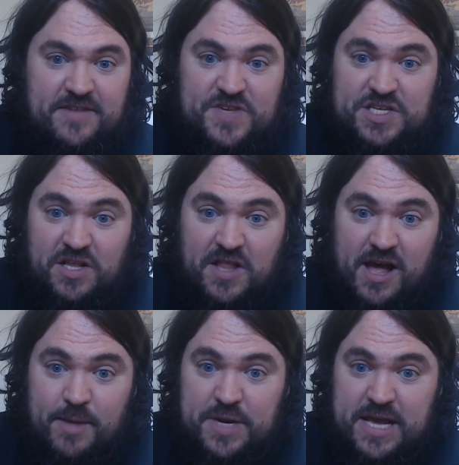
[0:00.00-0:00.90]

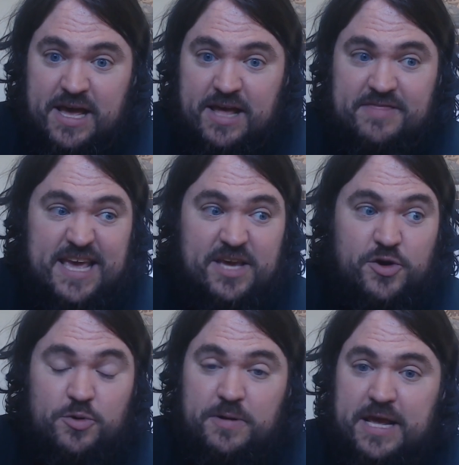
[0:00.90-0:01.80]
Solamnia, they
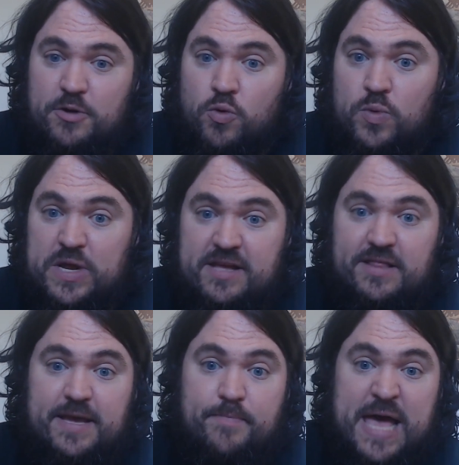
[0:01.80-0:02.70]
could get
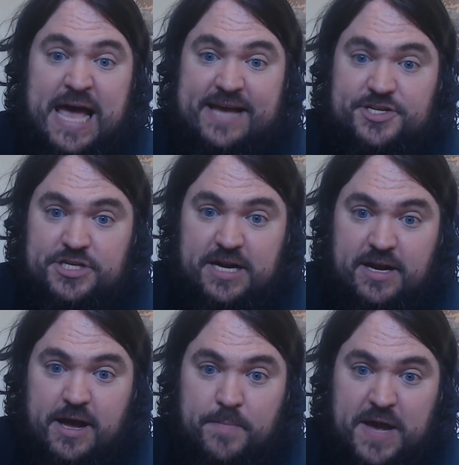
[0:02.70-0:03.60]
really passionate
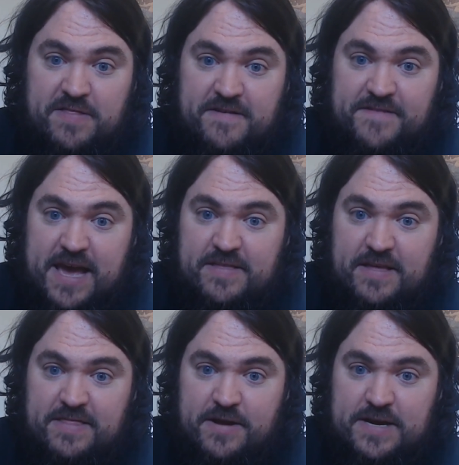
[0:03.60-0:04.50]
about the fact
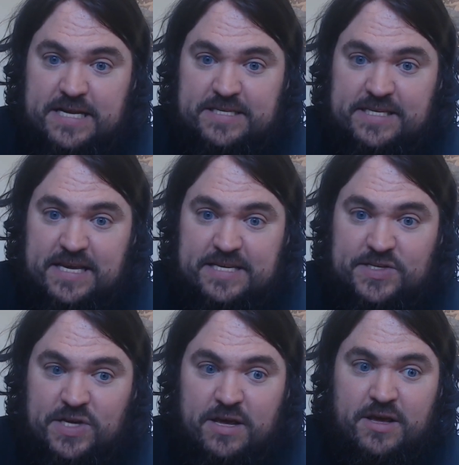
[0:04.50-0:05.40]
that there is
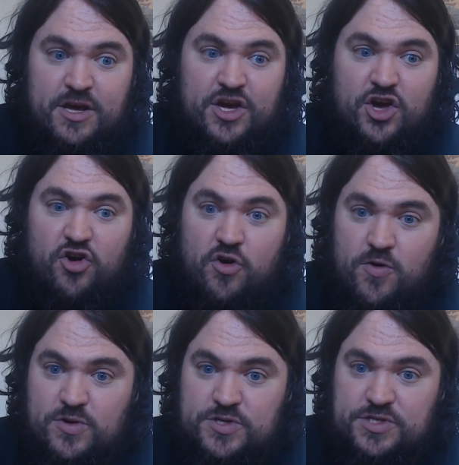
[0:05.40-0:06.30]
this
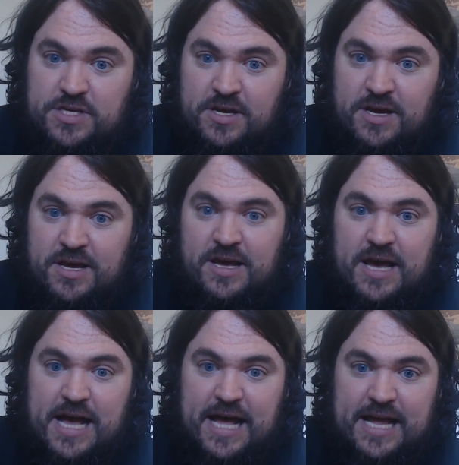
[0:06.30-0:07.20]
cursed
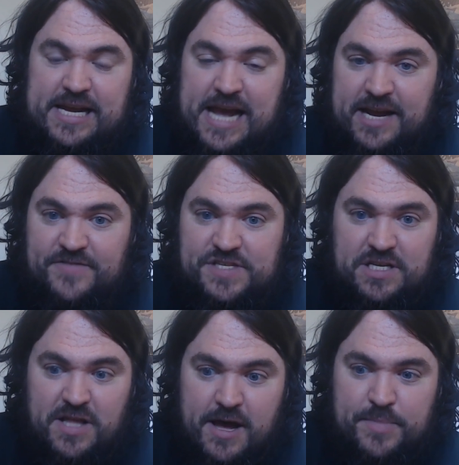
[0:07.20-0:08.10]
Knight of
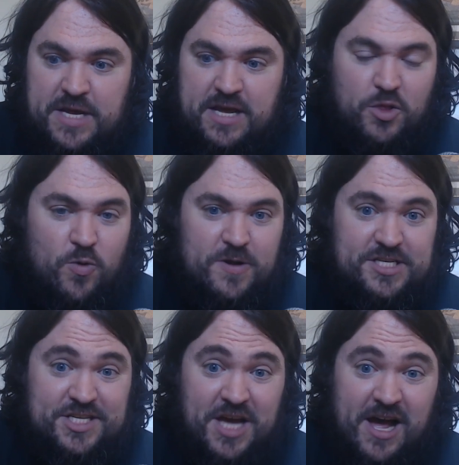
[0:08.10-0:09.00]
Solamnia, Lord
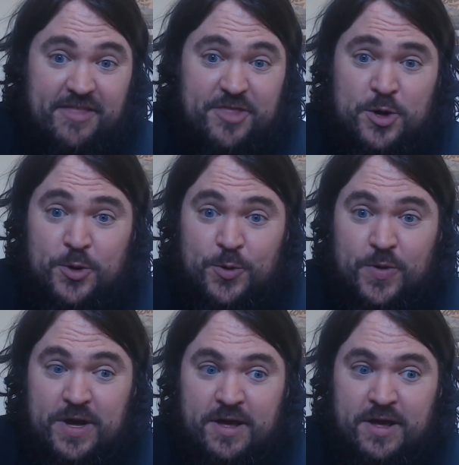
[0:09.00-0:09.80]
Soth, who